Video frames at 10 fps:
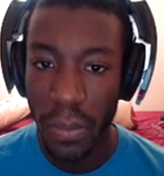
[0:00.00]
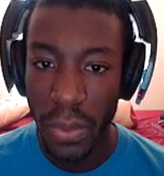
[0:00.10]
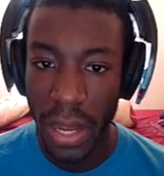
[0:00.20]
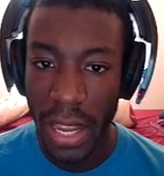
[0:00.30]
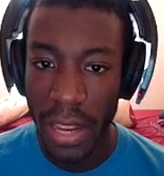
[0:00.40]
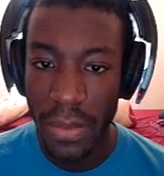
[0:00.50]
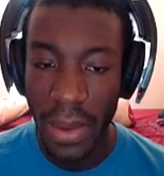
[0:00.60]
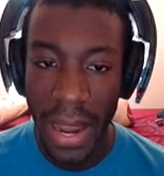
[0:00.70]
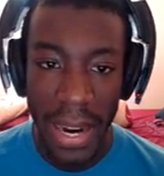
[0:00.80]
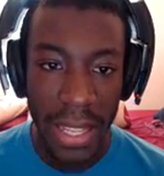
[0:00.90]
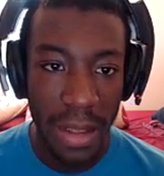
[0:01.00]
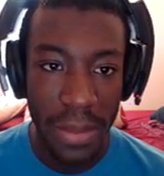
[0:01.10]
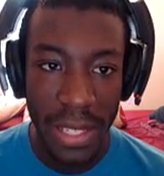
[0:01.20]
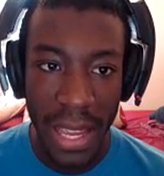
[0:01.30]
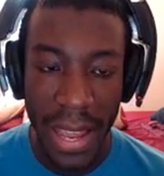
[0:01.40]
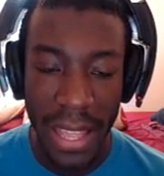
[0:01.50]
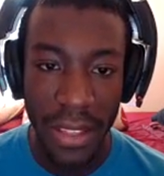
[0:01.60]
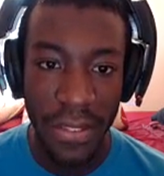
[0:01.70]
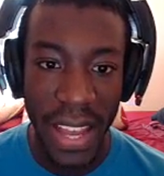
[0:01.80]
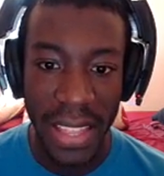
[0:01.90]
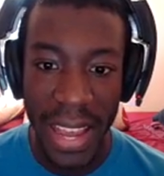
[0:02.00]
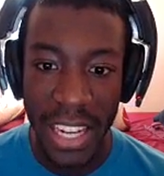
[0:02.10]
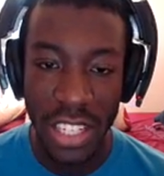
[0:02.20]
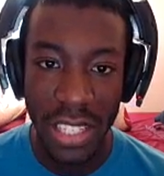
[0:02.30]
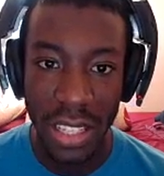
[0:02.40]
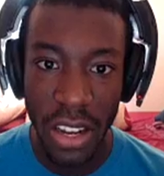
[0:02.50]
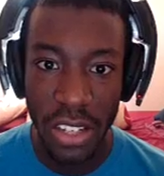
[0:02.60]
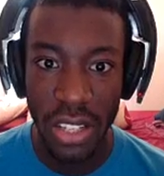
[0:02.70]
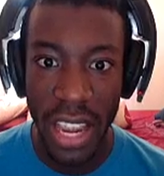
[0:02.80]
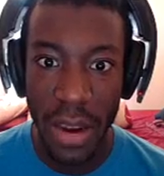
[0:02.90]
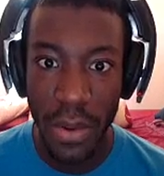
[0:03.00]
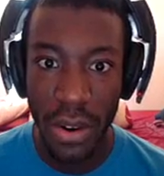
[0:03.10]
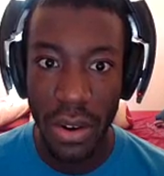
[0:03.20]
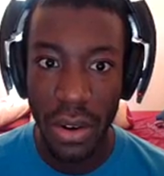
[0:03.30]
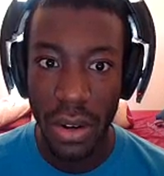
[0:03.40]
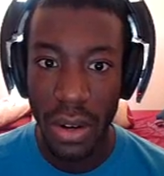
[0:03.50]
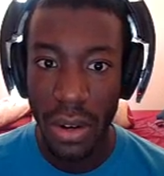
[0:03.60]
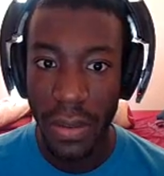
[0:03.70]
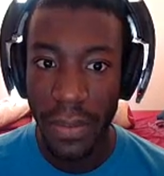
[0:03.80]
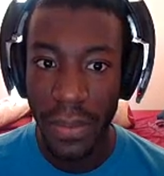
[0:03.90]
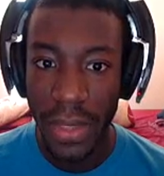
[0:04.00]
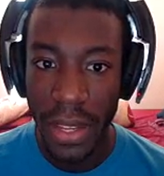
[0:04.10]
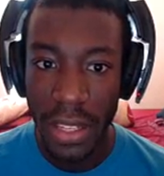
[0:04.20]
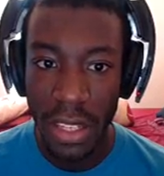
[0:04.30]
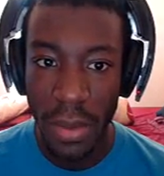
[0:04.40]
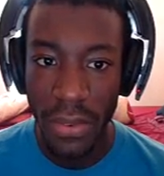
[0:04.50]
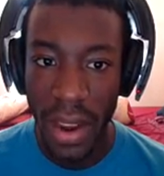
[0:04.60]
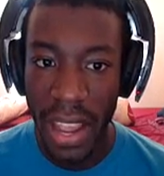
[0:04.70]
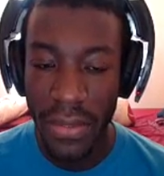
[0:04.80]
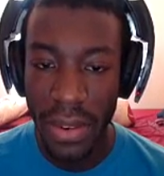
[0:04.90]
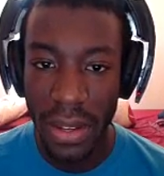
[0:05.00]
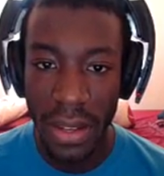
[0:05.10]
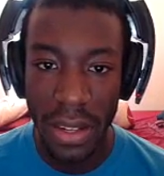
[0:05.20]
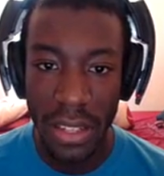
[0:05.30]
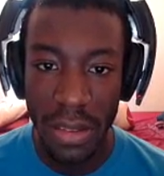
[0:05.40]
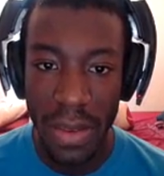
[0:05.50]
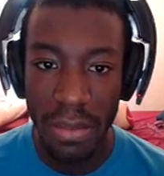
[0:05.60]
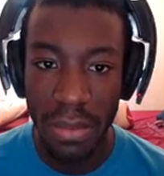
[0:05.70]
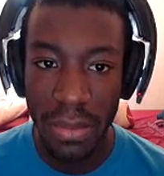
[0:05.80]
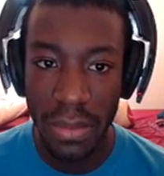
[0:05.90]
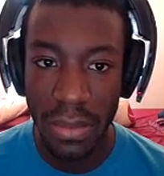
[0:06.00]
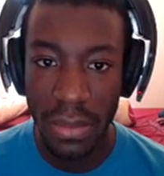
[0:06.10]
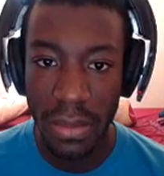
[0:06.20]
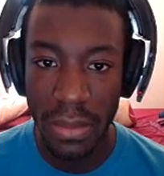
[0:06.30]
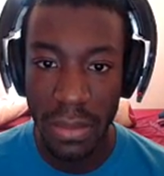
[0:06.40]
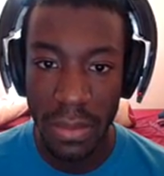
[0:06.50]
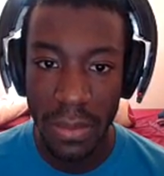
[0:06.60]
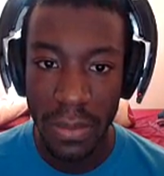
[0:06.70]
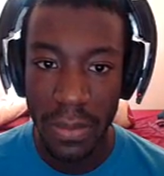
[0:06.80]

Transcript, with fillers: But I am highly upset at the fact that I just lost hammer. And it took me forever. Uh, it took me... Mm,